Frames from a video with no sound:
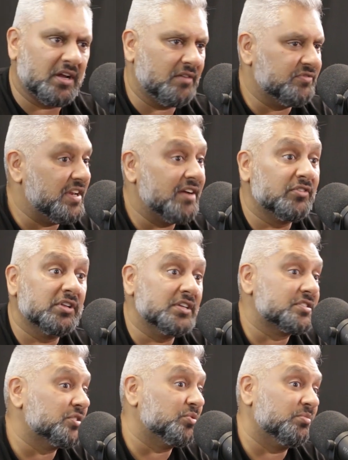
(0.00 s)
I've never
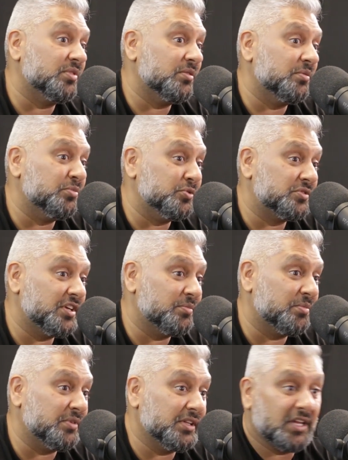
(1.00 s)
listened to a Baby Blue
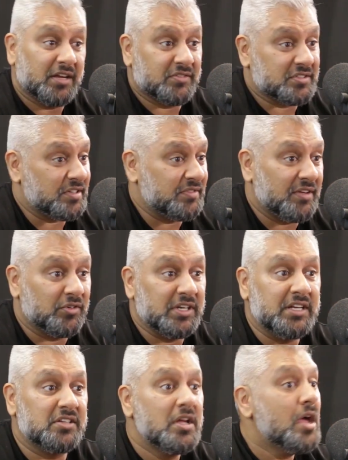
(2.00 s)
tape in my life because I've never
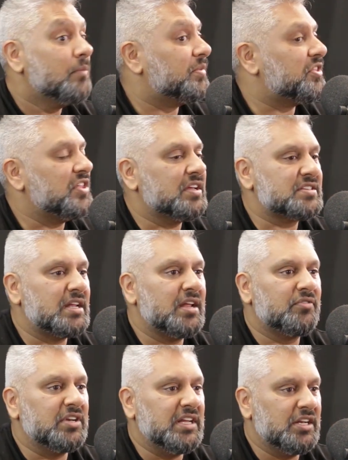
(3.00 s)
needed. But the thing is, I
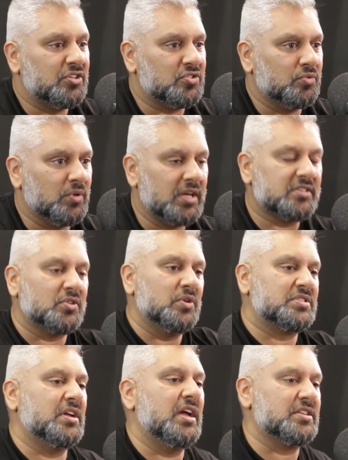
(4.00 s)
never needed to, right? Okay. So
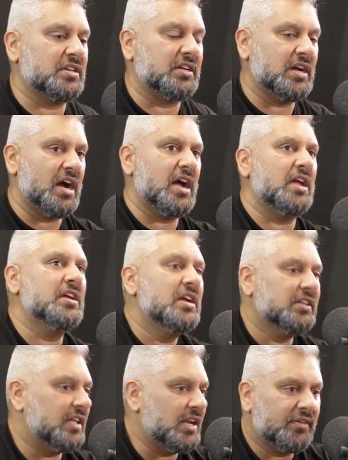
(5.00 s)
as a, as a guy,
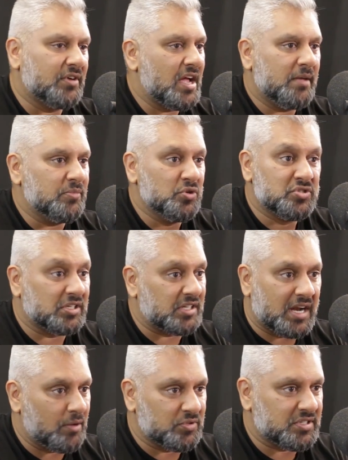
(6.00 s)
they never had music
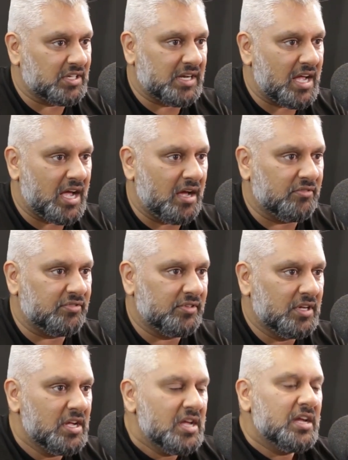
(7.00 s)
that I wasn't going to have,
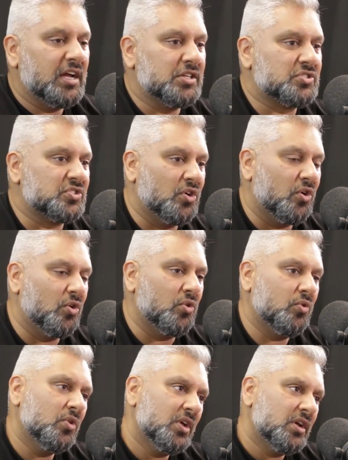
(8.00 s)
Got and you.
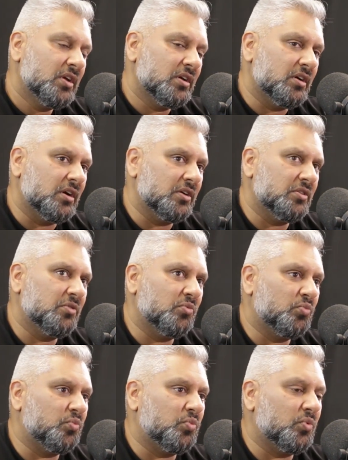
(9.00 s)
so uh,
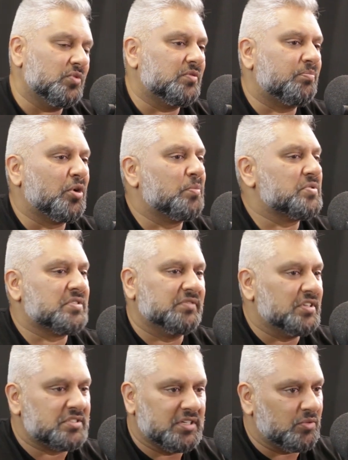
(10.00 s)
it, the purpose of
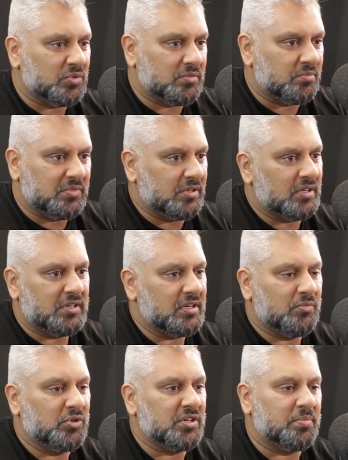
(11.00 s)
listening would
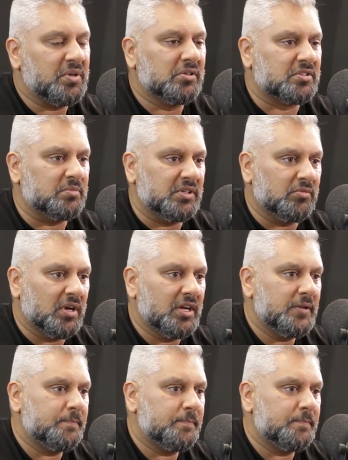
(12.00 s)
it wouldn't appeal to me, right?